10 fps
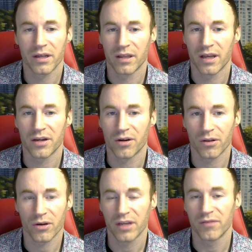that you're
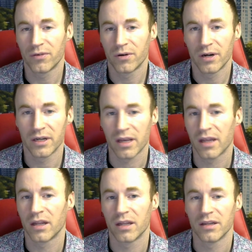looking for, and
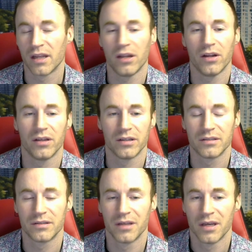it,
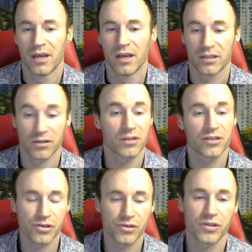as long
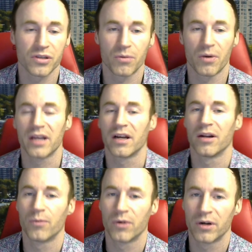as you're using the right
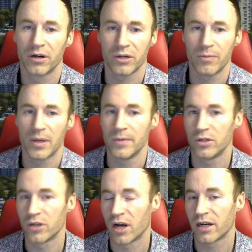kind of word, or maybe you
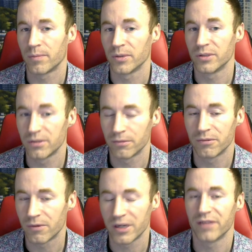try a couple
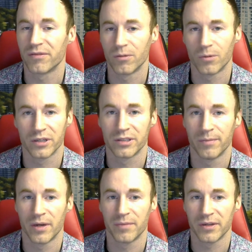3 different words that
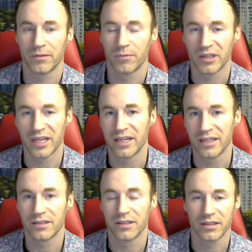might be
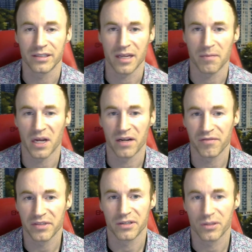relating to the same kind
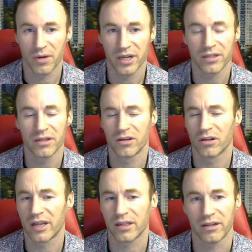of situation, you're
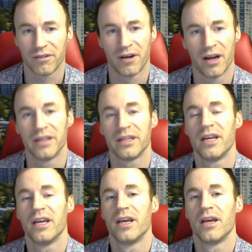likely to find
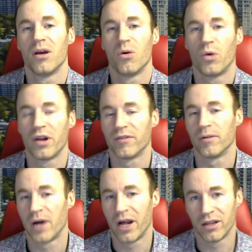whatever
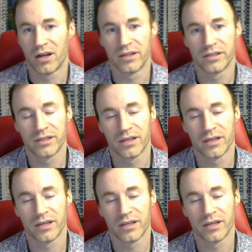bylaws